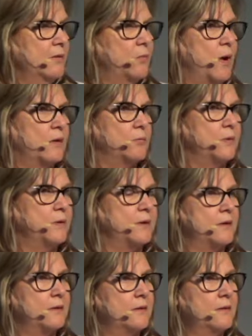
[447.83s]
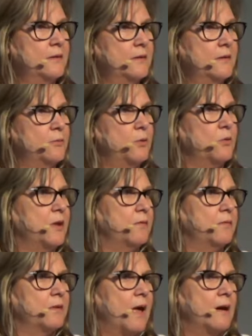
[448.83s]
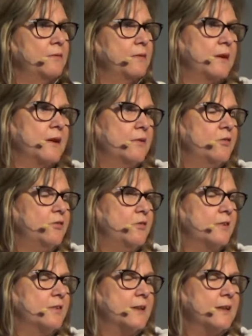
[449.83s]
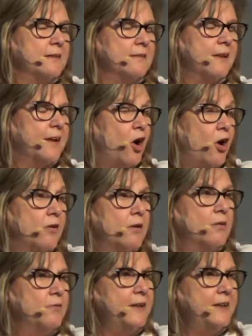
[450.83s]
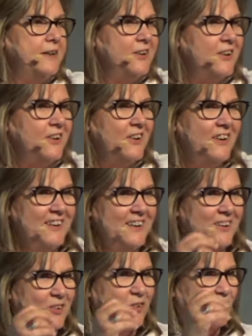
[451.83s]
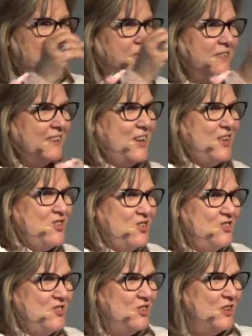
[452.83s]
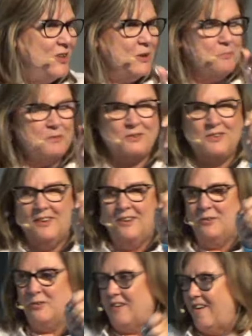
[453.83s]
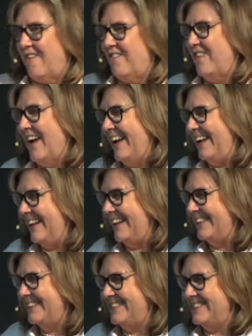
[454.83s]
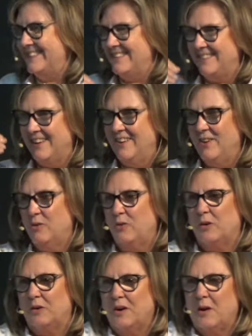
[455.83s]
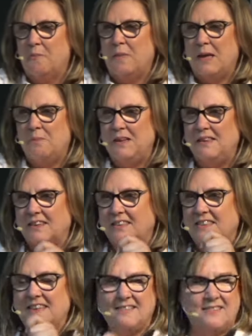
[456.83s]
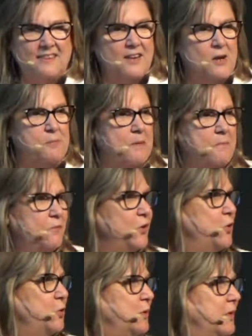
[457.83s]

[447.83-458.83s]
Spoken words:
while we'll give a lot of attention to things like our career, or our relationships, or our finances, or maybe the things that come up for you,